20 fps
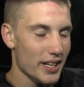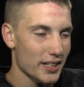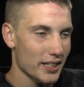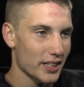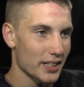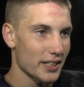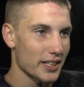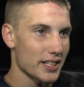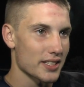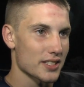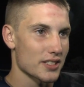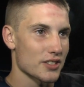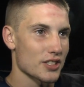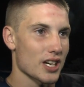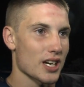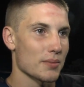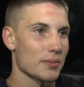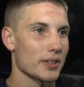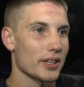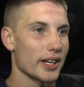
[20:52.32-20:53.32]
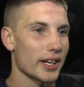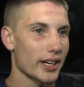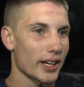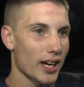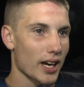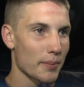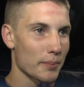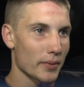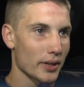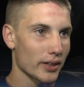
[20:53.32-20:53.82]
I did a decent job today.
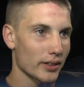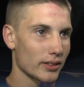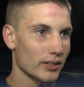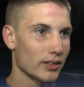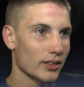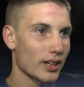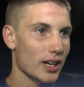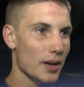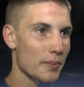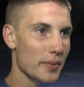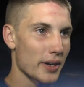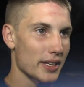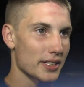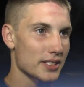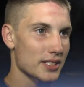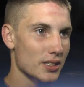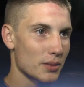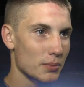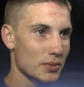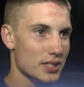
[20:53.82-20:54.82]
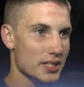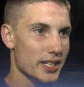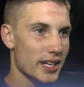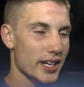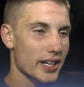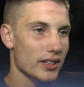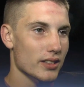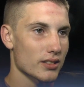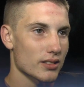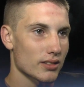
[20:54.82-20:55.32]
I mean, I made some
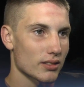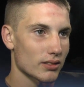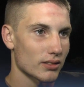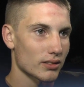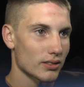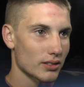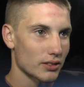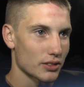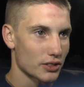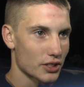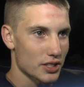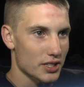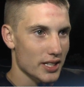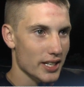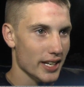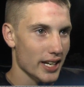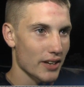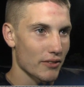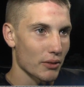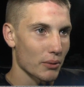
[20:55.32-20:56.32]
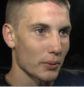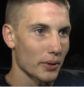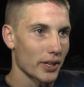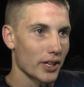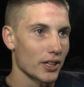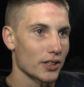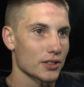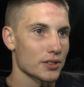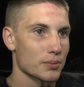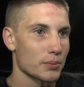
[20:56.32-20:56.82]
mistakes, just like everyone
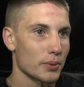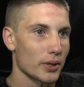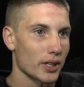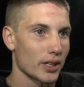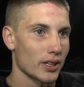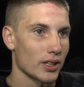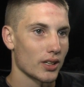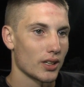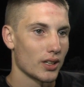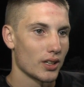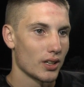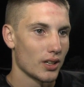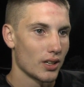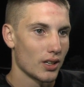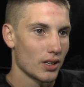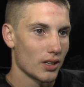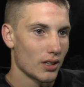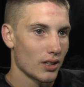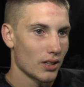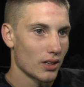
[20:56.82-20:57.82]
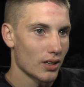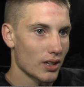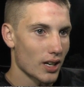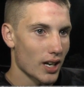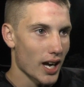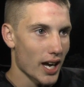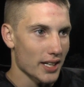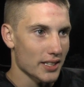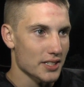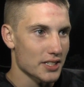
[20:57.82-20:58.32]
else, but
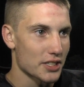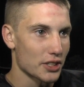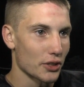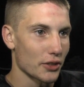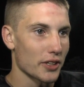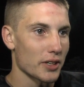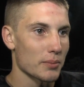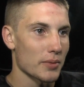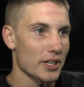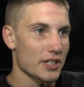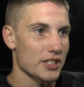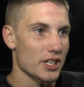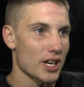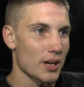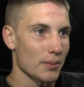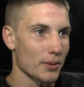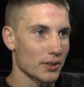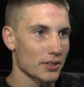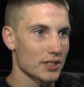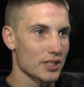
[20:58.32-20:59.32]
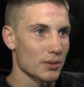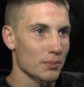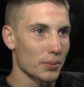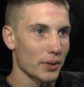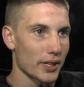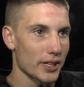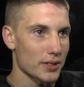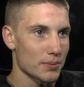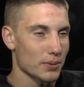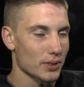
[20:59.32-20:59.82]
I still did my job on some
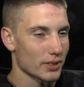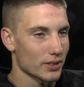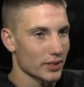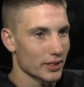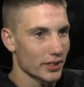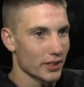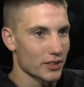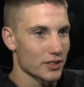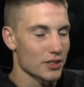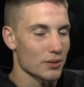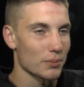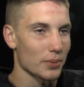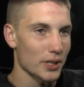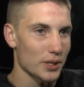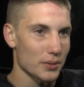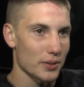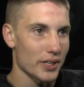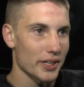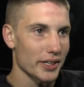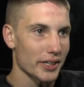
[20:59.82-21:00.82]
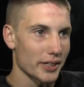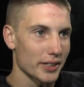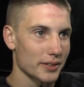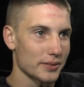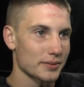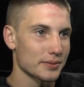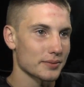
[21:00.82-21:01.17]
plays, but there's some plays where I didn't